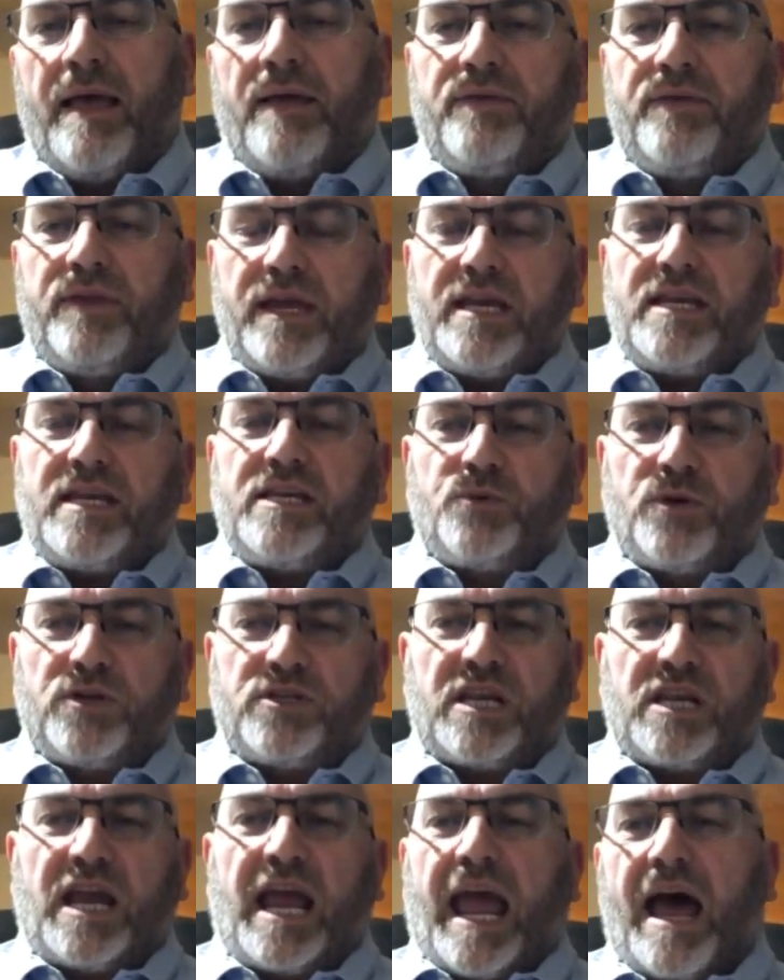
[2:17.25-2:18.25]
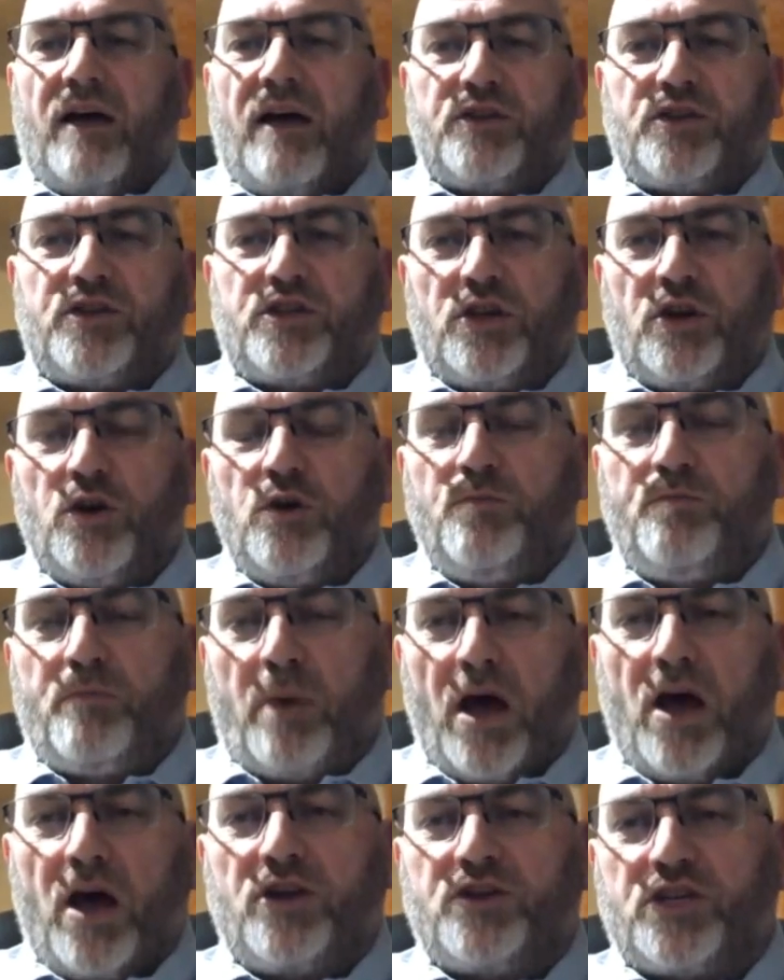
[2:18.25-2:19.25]
These were touts who
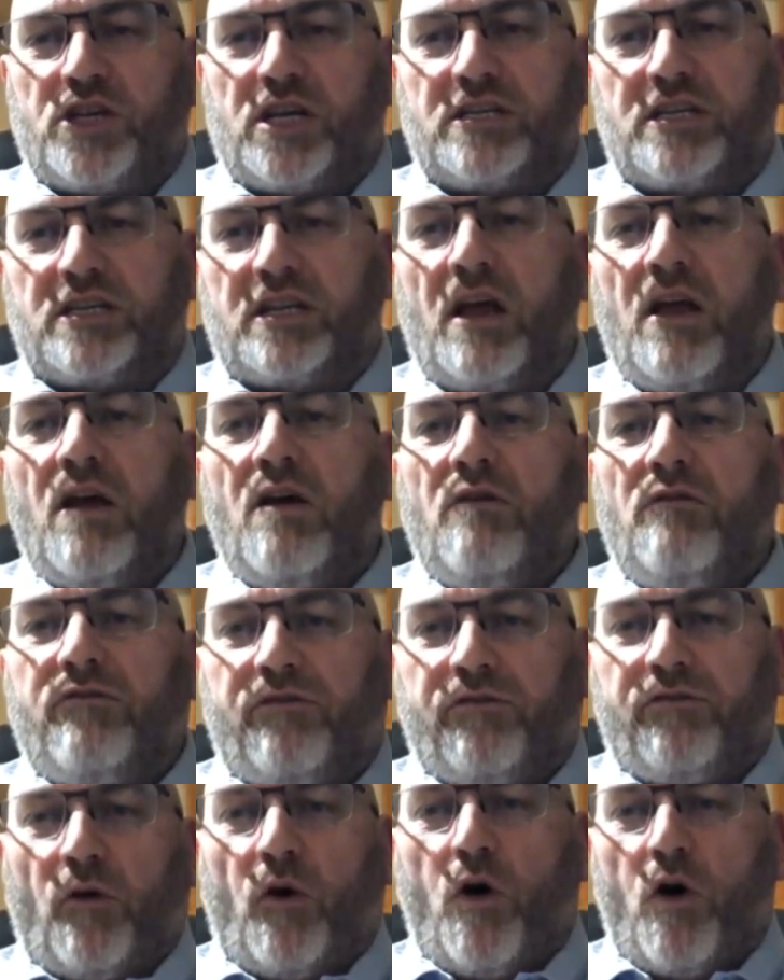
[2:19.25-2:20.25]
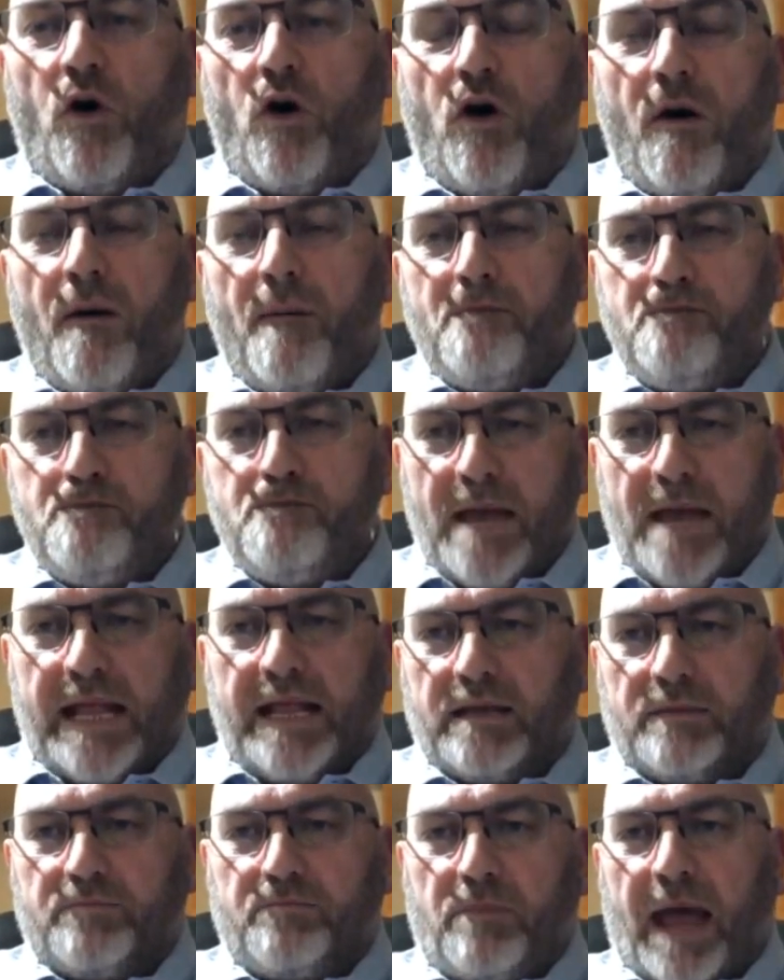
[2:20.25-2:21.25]
purchased £4
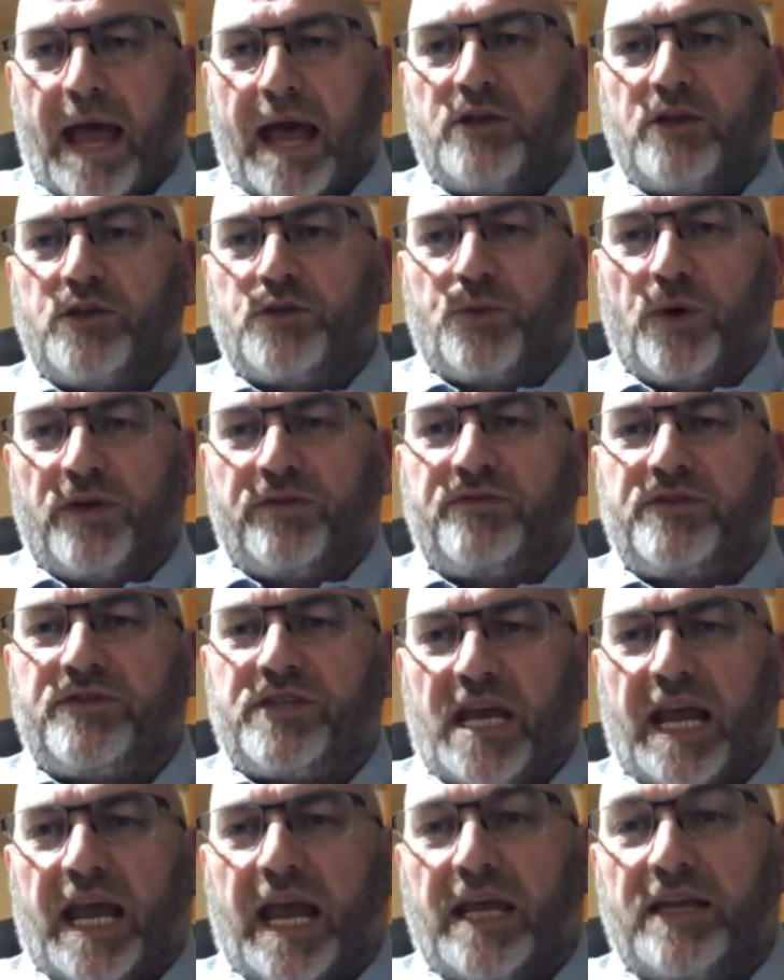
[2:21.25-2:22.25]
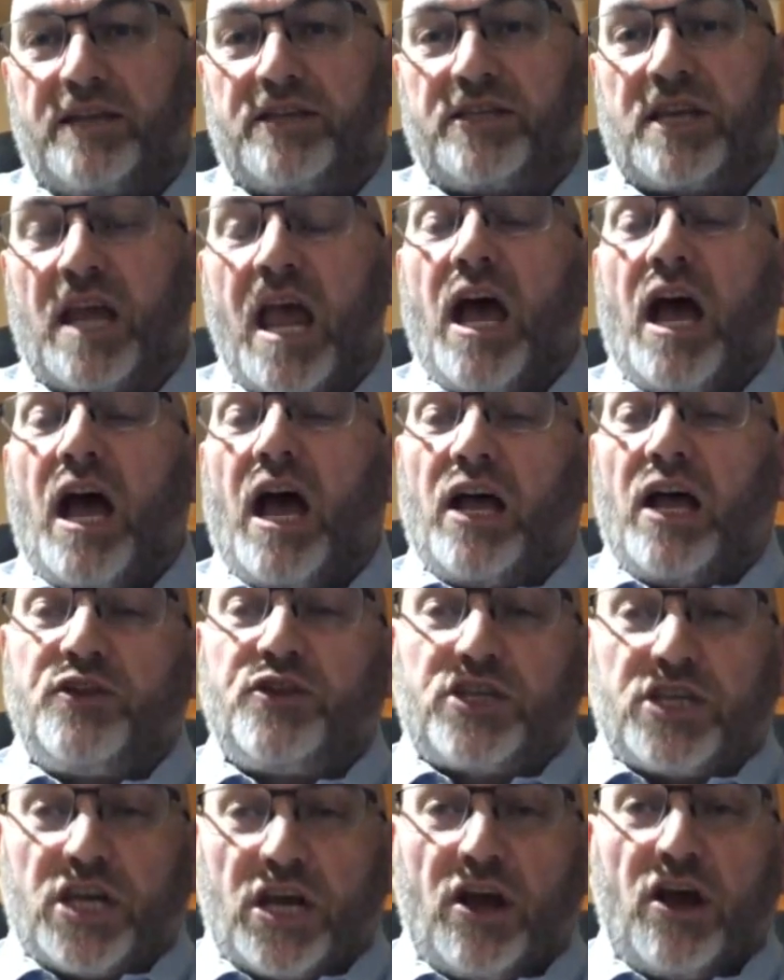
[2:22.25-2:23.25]
million worth of tickets and
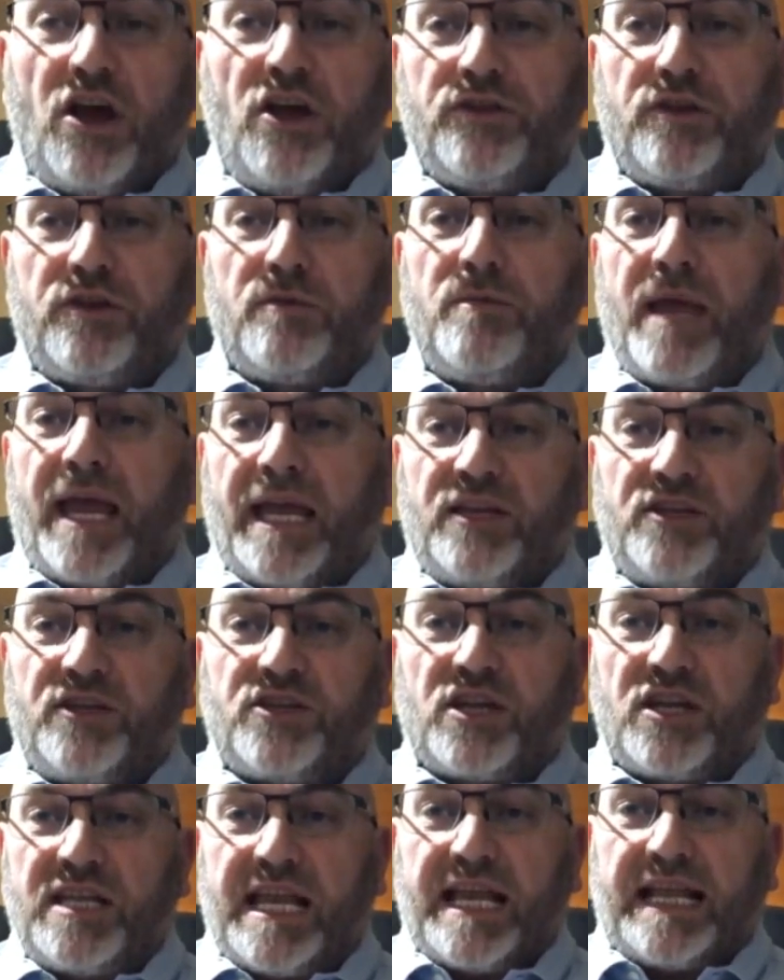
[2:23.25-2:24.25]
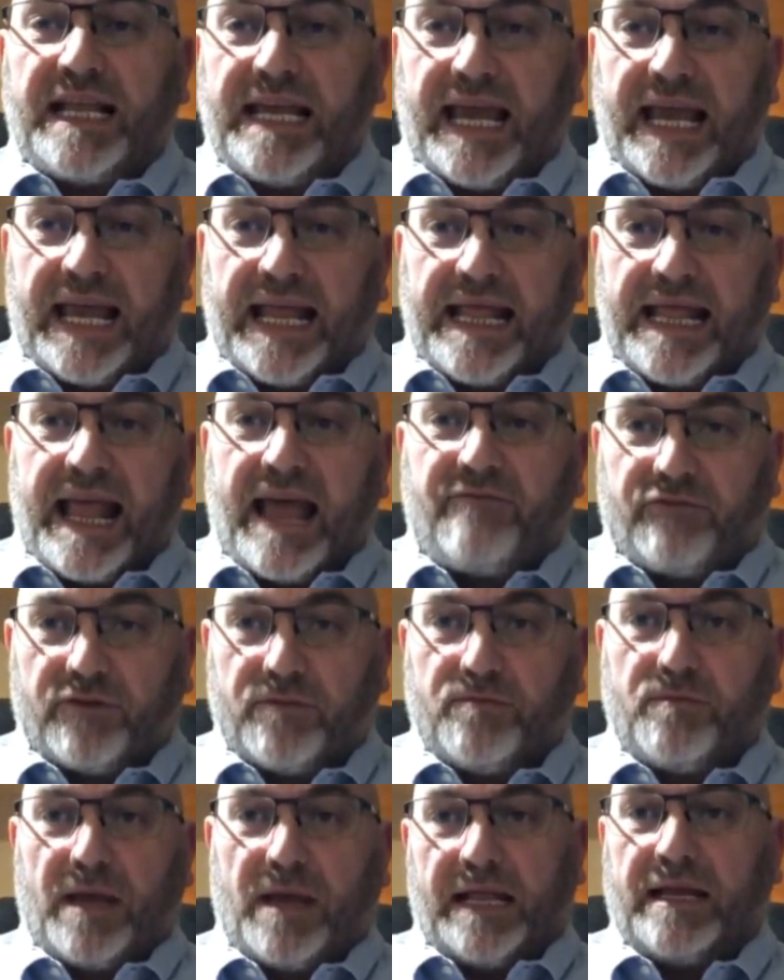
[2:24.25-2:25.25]
turned them into nearly
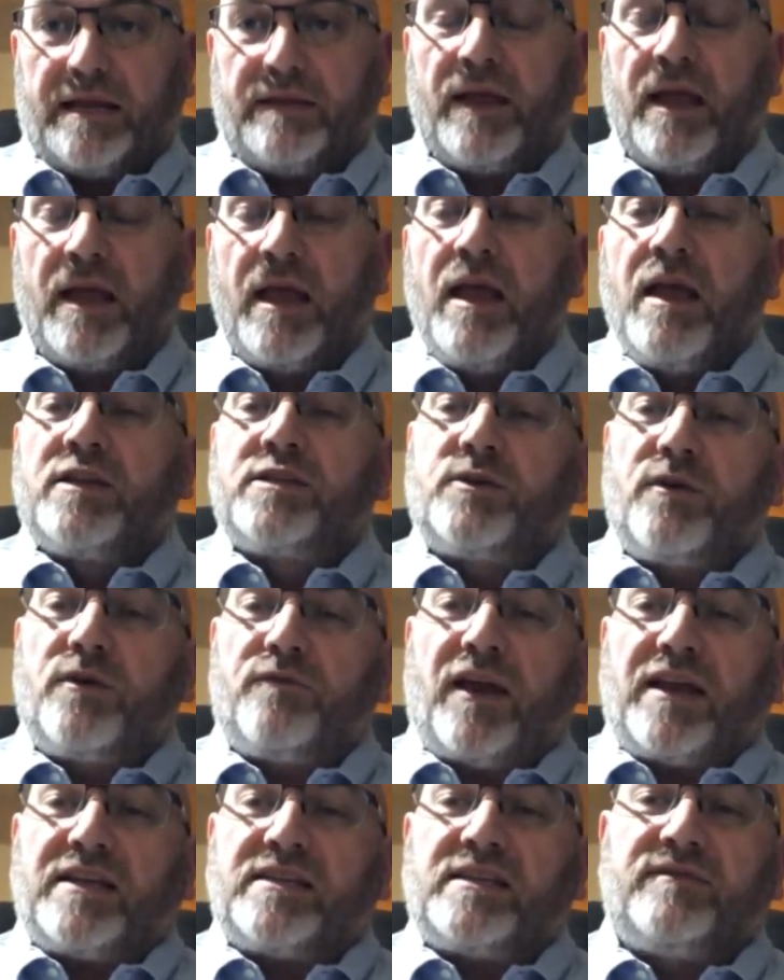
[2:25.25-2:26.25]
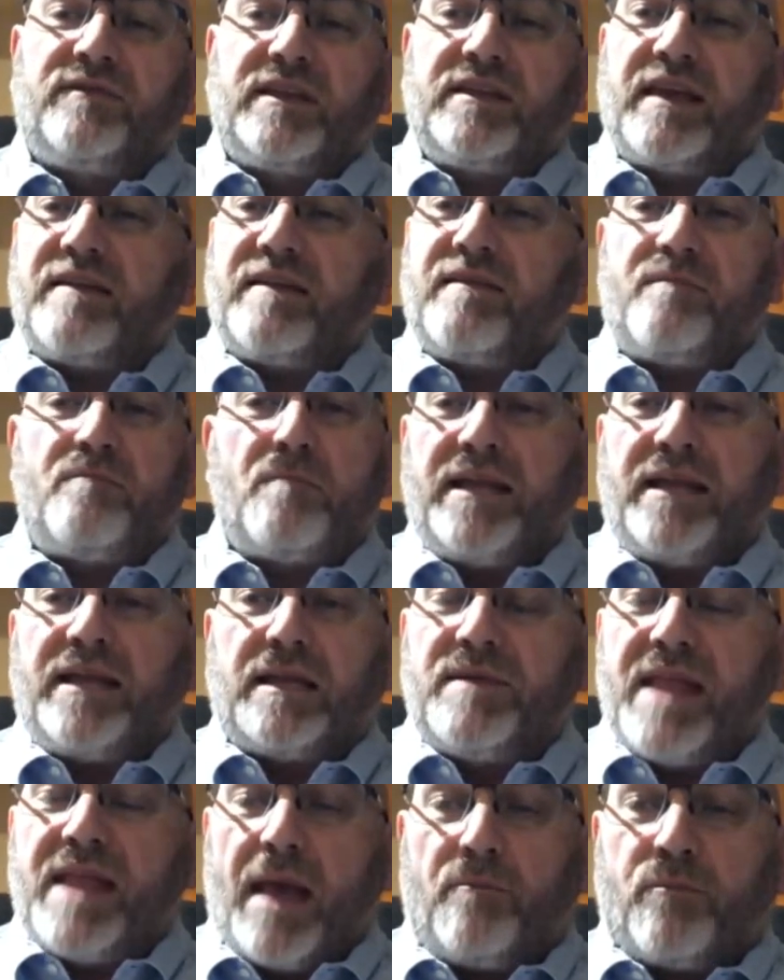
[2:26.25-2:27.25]
11 million. So effectively, they made
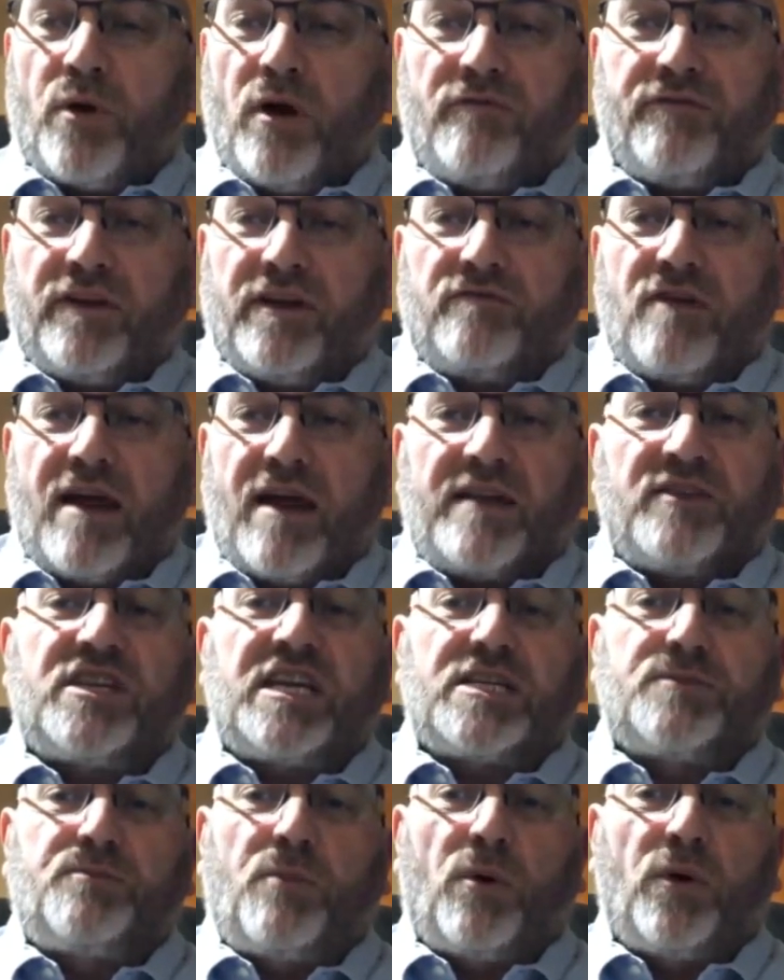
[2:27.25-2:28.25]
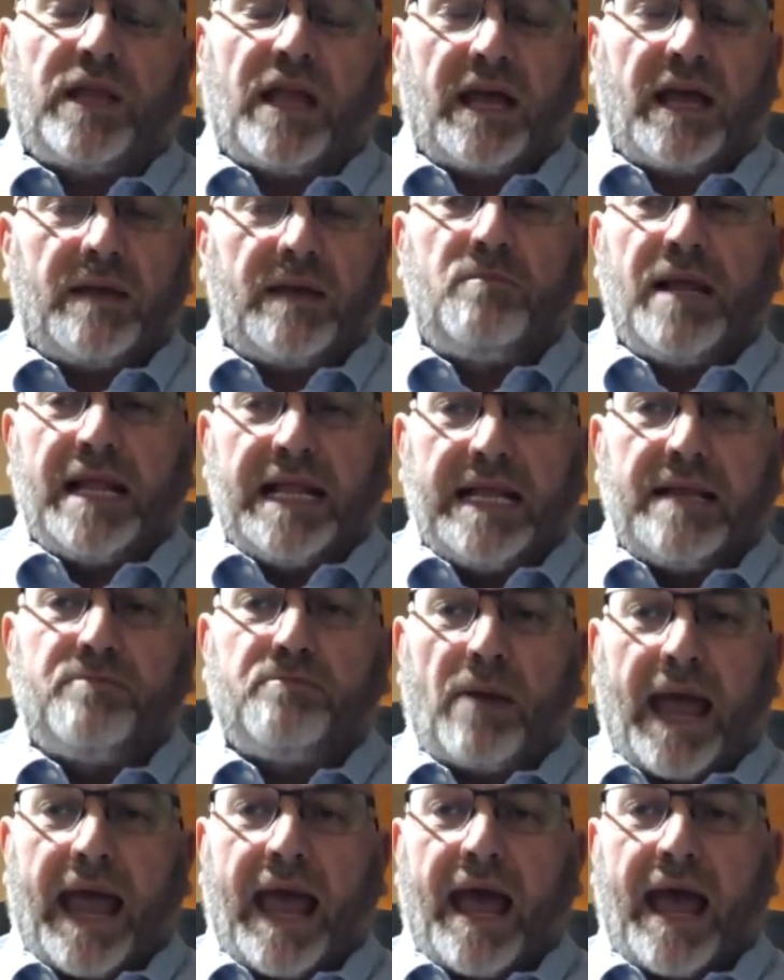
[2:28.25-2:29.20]
a net profit of around £6.8 million.